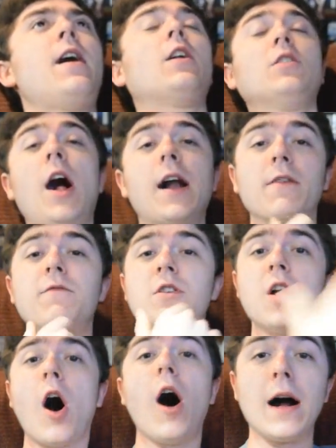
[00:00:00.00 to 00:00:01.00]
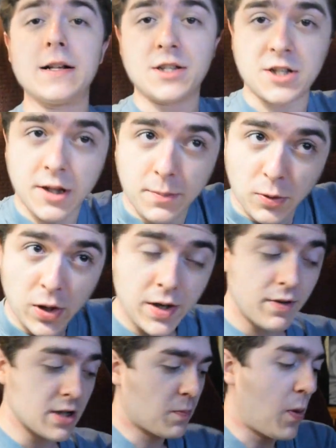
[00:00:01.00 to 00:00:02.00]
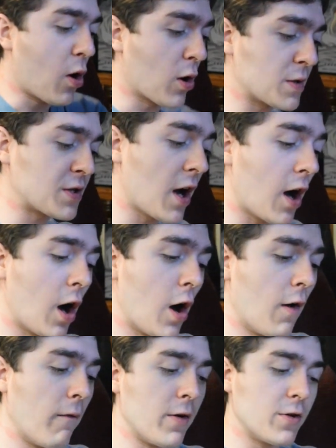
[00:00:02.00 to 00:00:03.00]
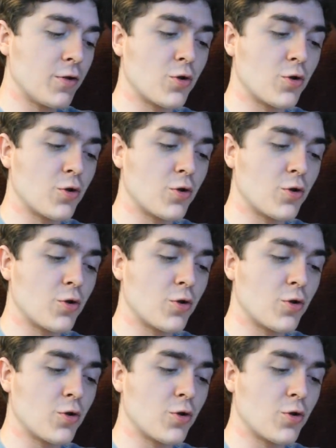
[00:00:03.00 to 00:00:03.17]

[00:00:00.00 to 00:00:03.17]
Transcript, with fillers: a lot of nods to the previous parts of